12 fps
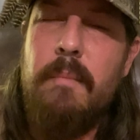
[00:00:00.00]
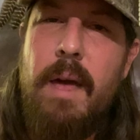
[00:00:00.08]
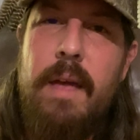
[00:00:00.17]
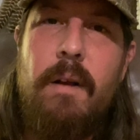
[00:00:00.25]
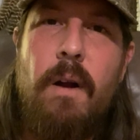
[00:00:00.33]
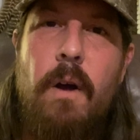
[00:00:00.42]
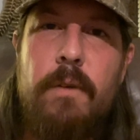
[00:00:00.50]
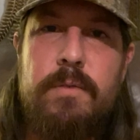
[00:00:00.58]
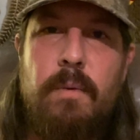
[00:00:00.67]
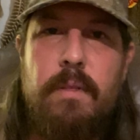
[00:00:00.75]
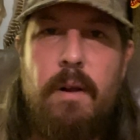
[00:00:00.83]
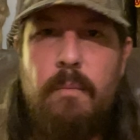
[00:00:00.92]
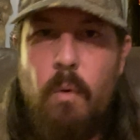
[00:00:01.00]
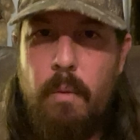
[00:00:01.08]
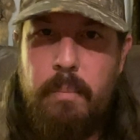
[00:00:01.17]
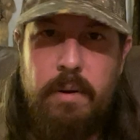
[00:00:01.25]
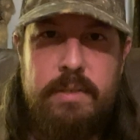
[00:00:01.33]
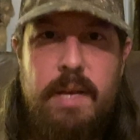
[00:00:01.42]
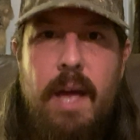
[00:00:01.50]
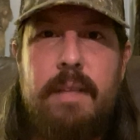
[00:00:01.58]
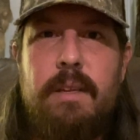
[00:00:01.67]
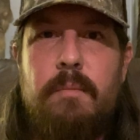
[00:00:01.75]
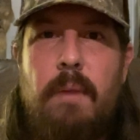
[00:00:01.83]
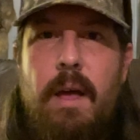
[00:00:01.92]
mangroves where they're more
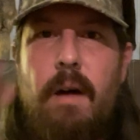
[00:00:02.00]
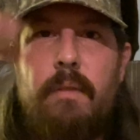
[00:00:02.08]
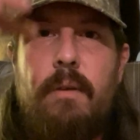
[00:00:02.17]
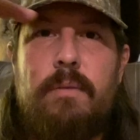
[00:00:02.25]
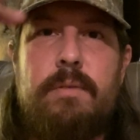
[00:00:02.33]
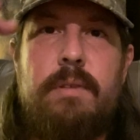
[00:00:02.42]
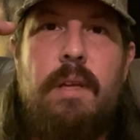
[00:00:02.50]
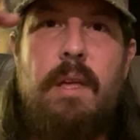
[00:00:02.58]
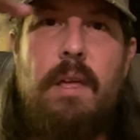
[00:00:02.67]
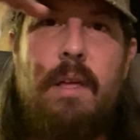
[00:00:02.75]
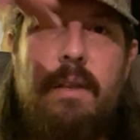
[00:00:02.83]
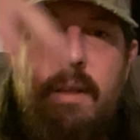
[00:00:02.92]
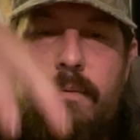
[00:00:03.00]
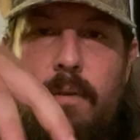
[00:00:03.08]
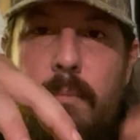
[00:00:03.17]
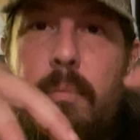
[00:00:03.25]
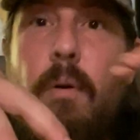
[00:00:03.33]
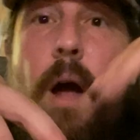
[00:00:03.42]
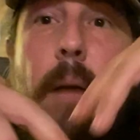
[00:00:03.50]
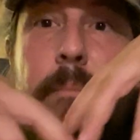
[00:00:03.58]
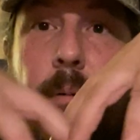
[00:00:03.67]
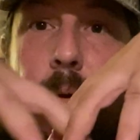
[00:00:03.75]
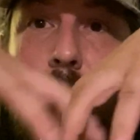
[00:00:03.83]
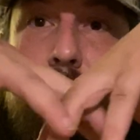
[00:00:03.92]
protected by all those different
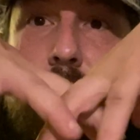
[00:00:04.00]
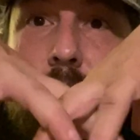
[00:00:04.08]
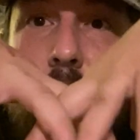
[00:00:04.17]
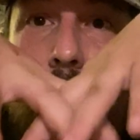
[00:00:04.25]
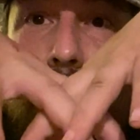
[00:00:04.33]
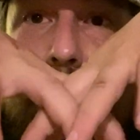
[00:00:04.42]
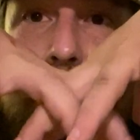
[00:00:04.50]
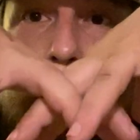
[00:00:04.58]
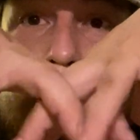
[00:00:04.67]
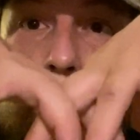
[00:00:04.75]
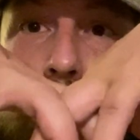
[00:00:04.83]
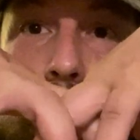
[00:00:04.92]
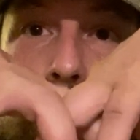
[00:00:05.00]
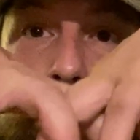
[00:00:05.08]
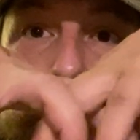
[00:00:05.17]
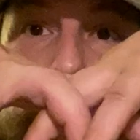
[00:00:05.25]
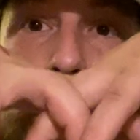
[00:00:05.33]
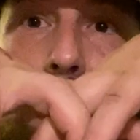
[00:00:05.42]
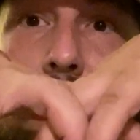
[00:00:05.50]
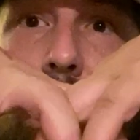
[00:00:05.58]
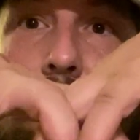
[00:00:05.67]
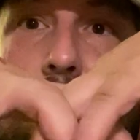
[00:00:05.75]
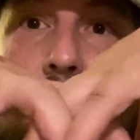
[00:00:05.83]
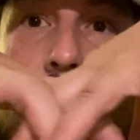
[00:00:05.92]
prop roots, you know, these these roots of the
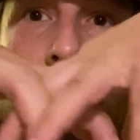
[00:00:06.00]
mangroves that